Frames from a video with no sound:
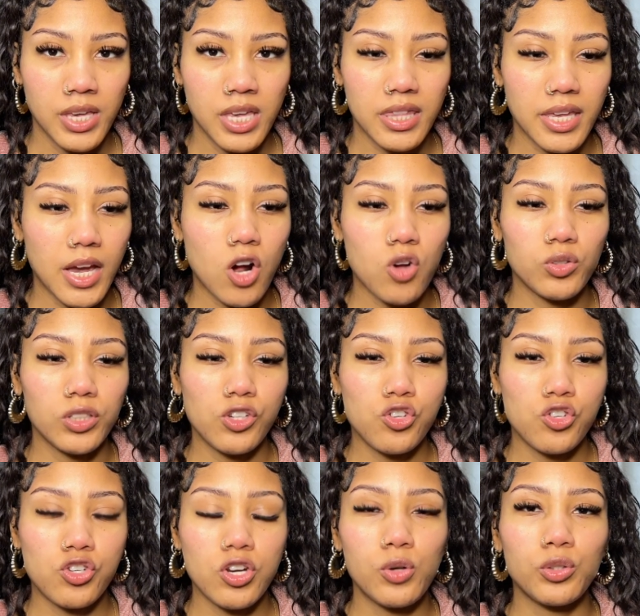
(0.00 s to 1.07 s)
They only
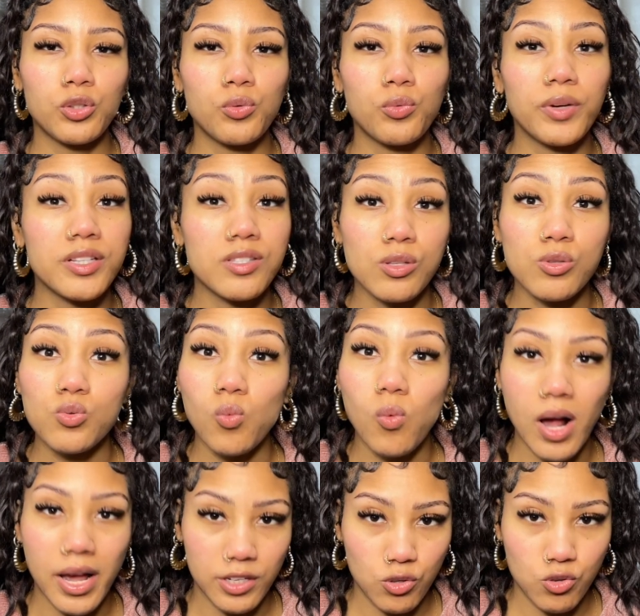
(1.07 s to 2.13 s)
show you reasons
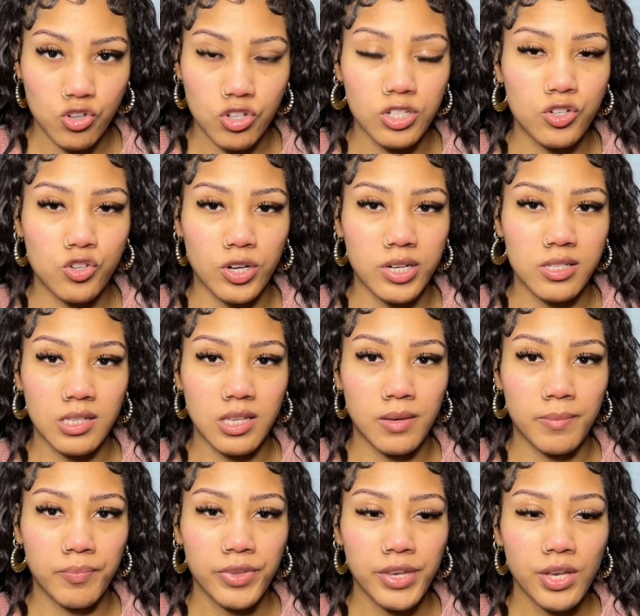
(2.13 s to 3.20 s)
why you should trust them.